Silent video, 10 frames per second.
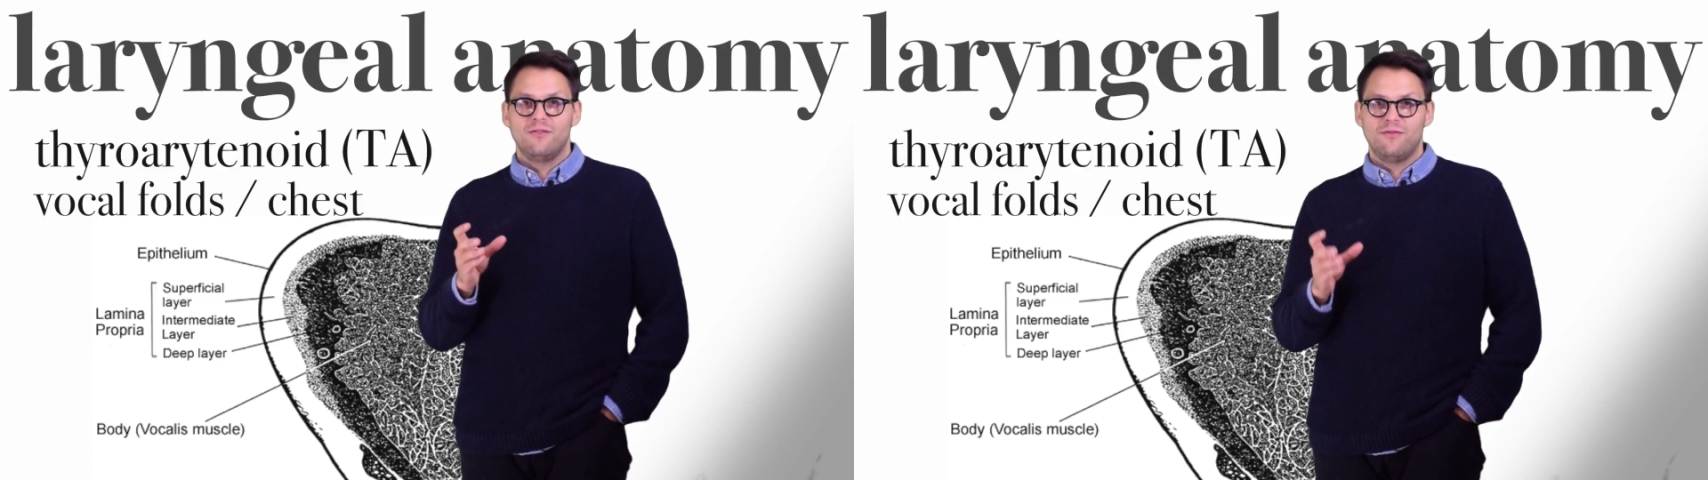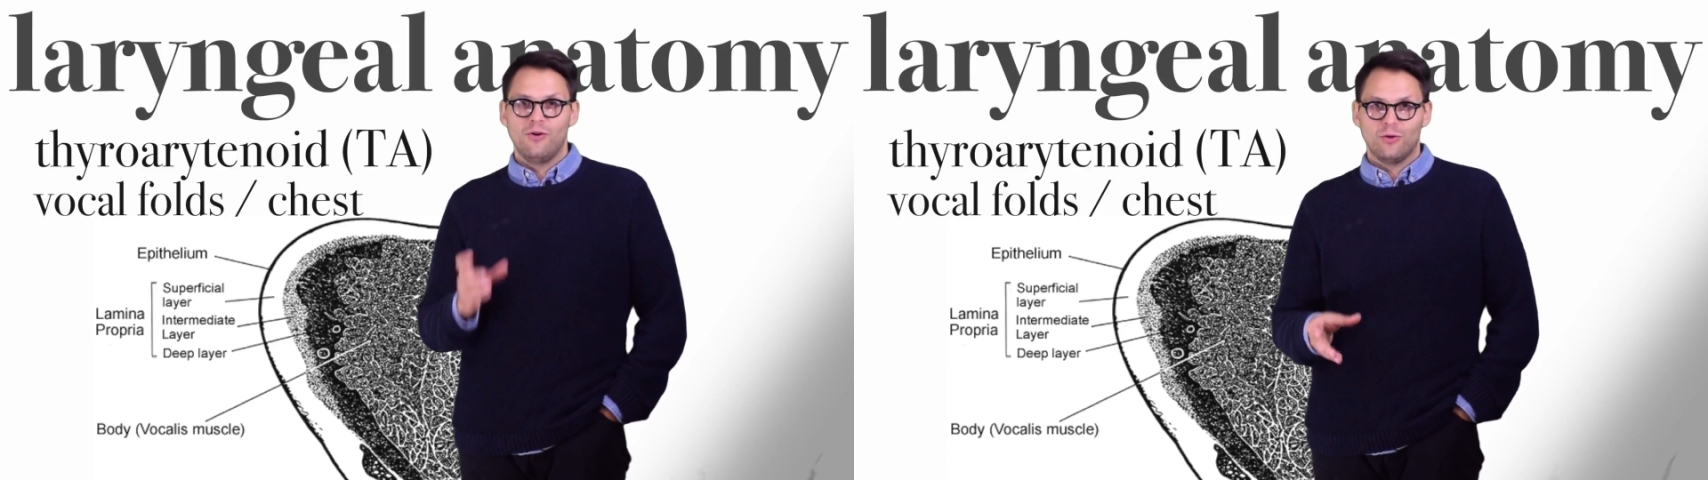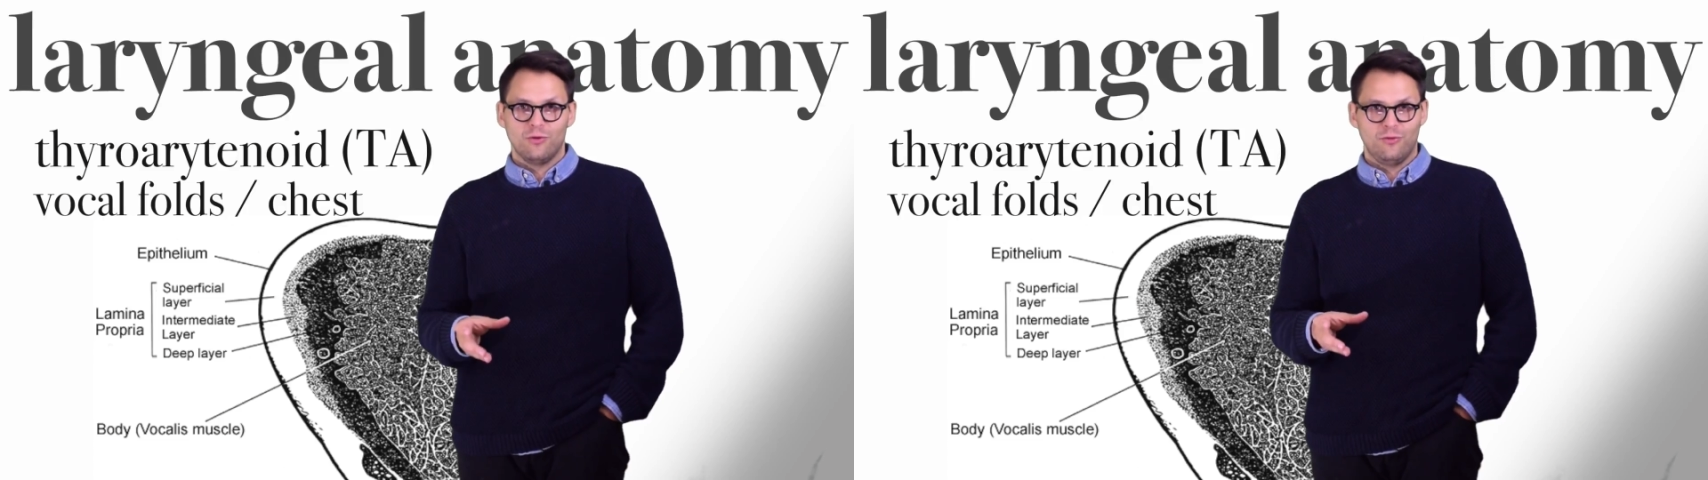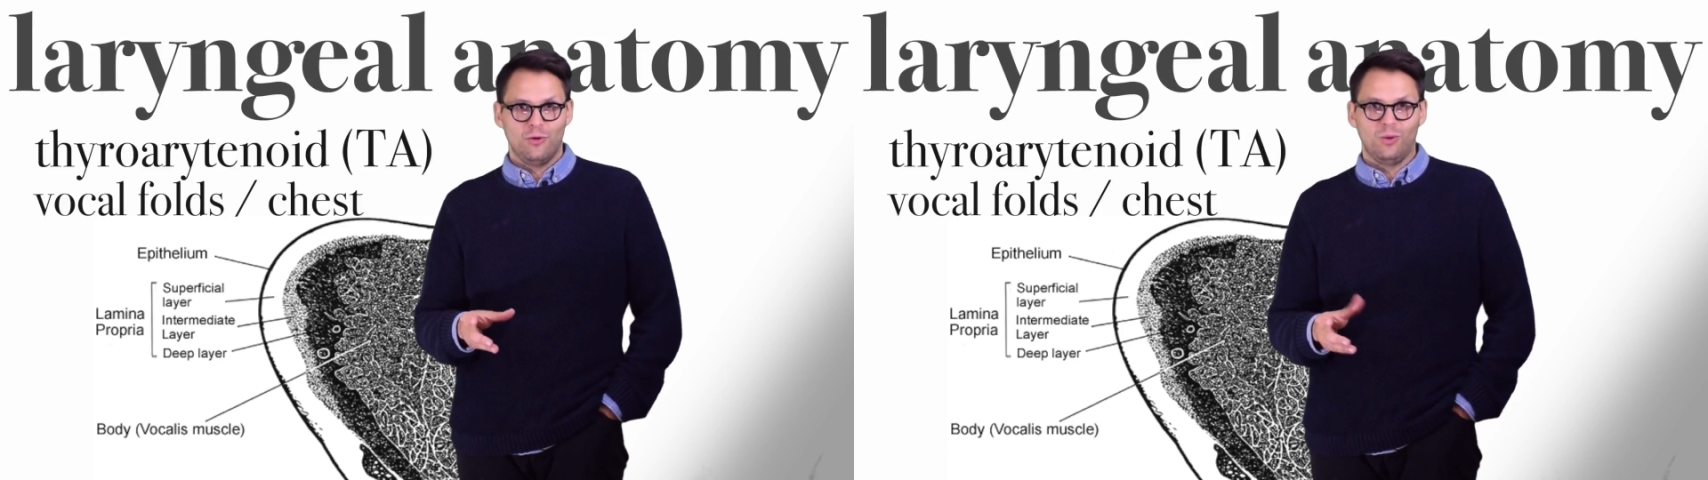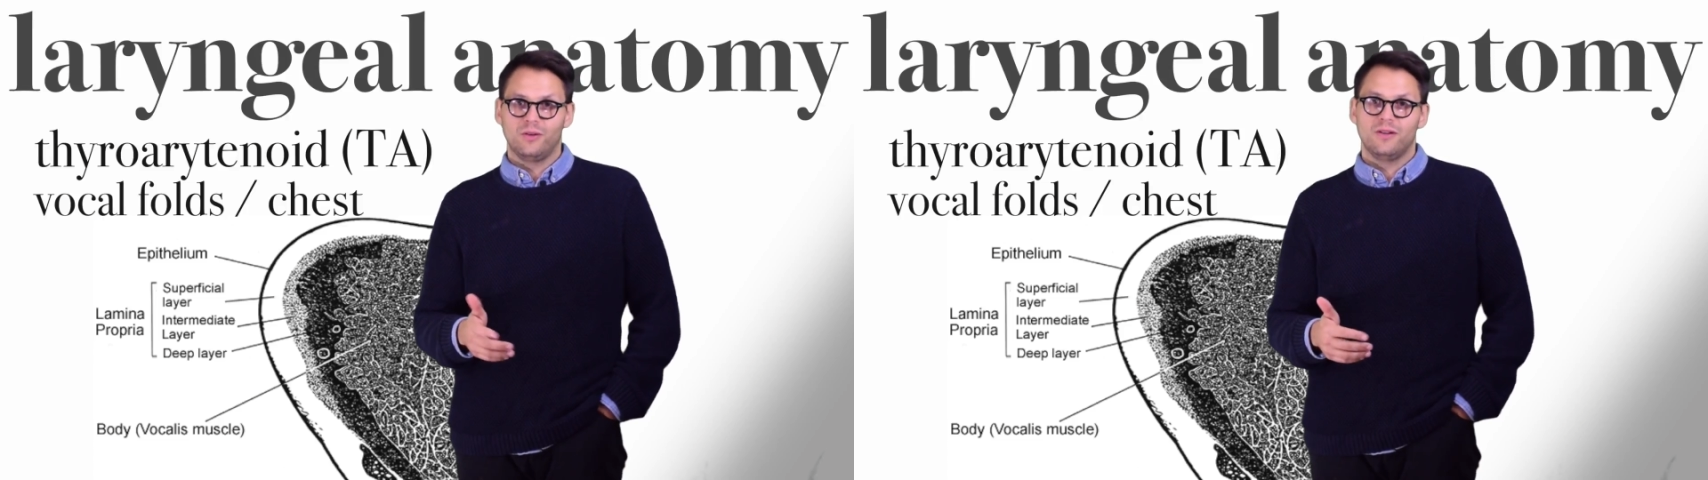the vocal
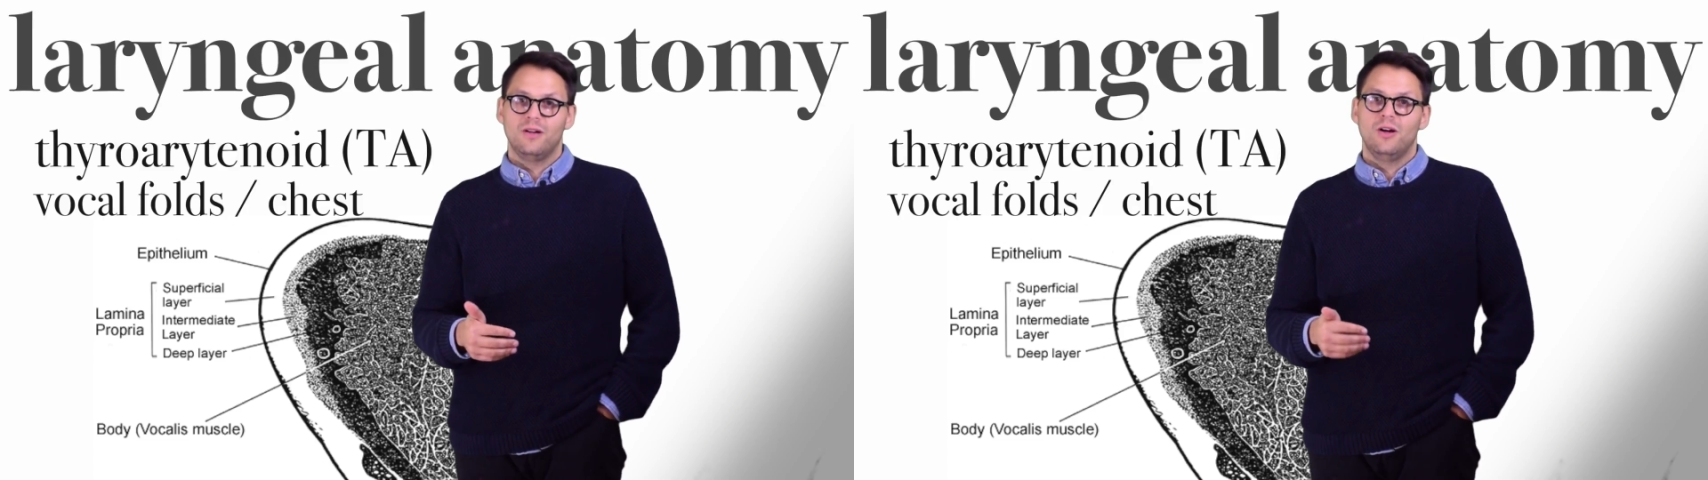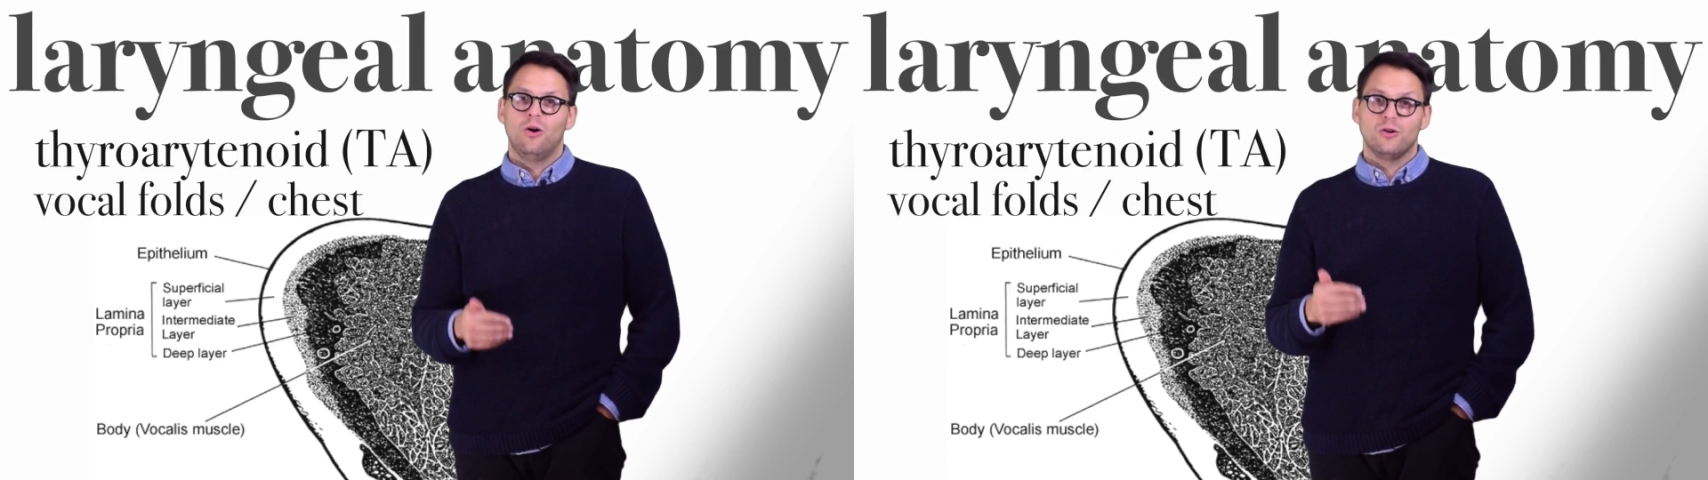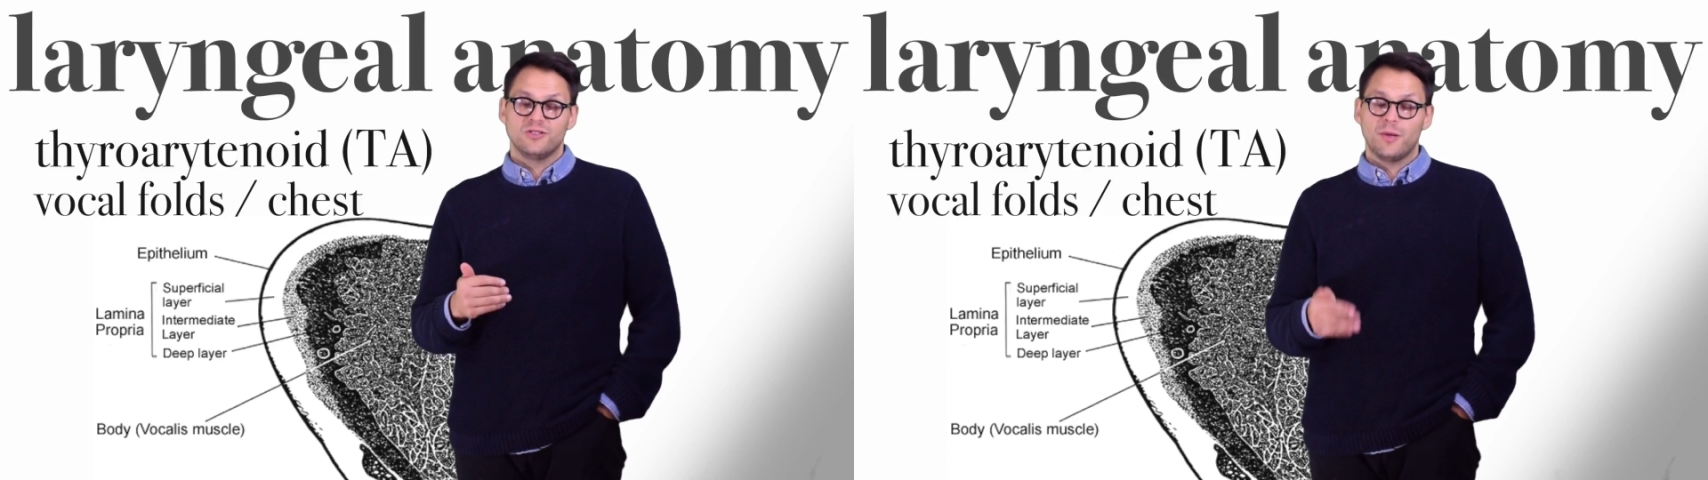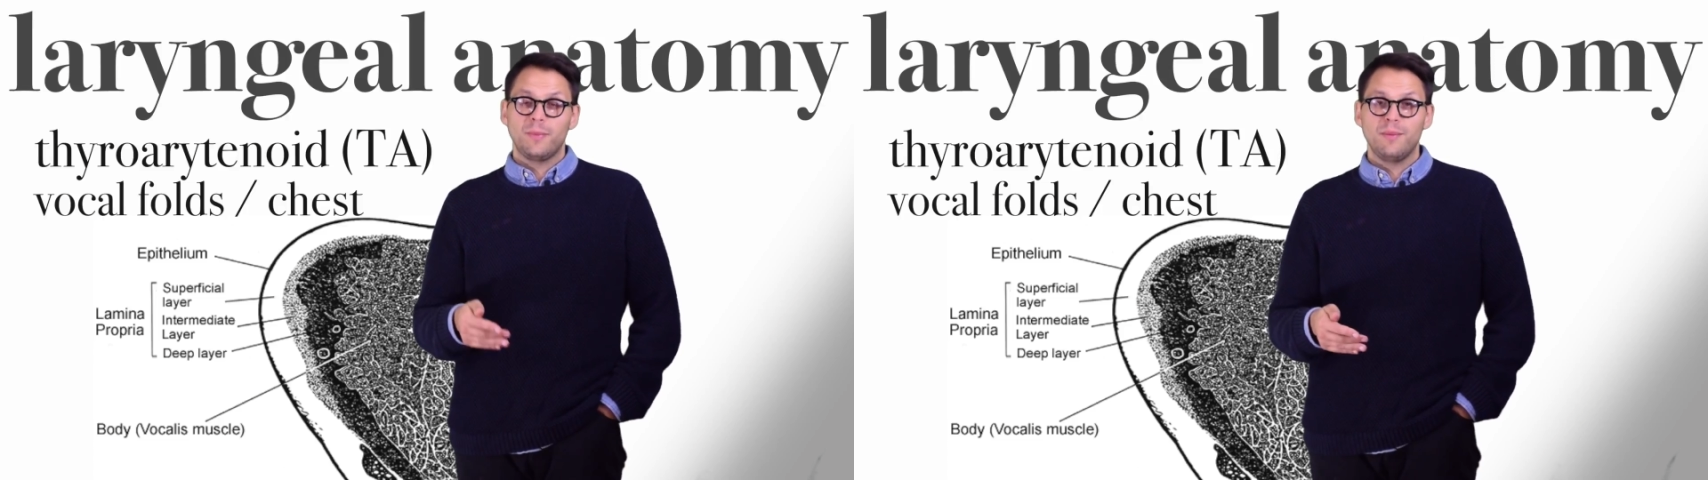fold, or some